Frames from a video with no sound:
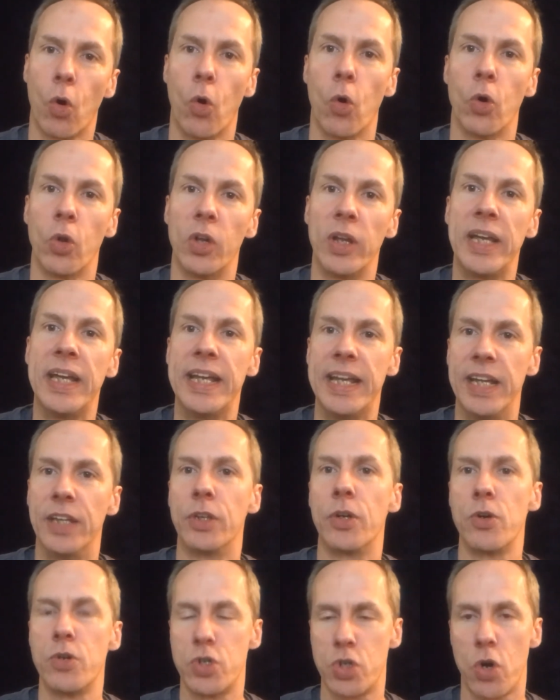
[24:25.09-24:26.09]
early
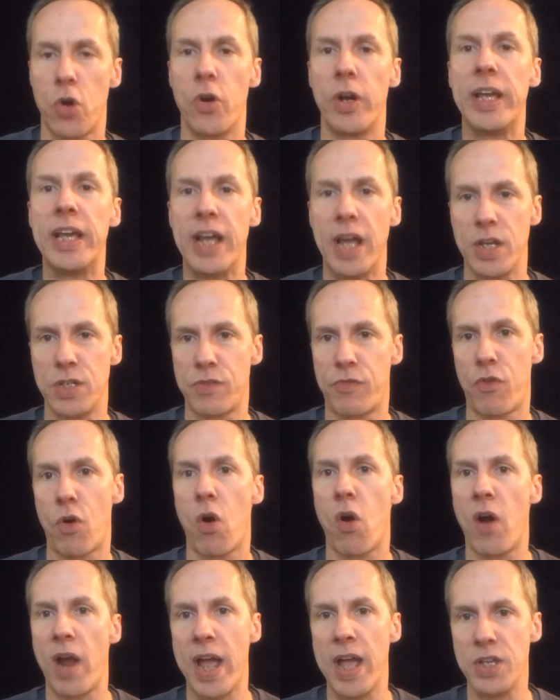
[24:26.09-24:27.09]
in their journey as
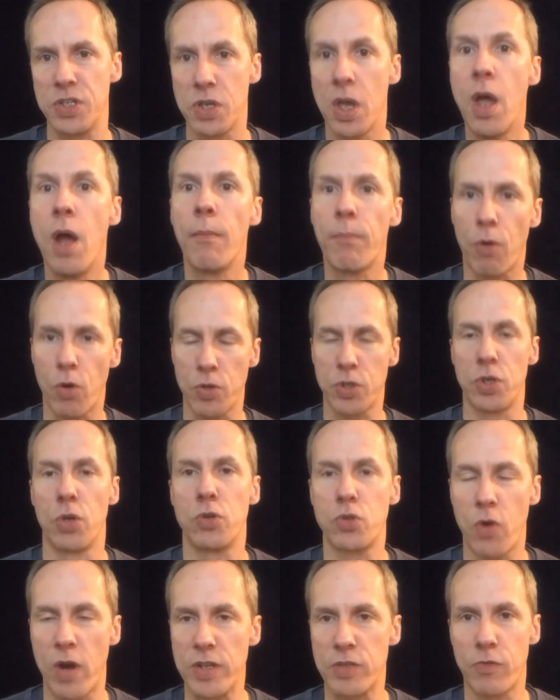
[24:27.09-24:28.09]
far as
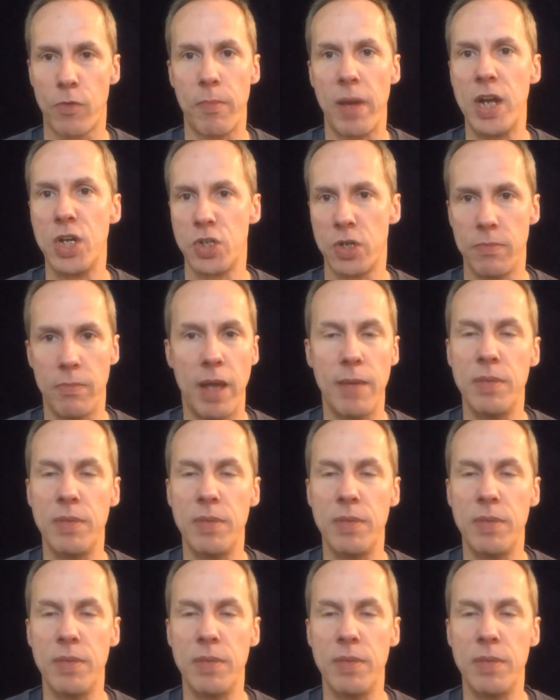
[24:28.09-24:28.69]
personal transformation.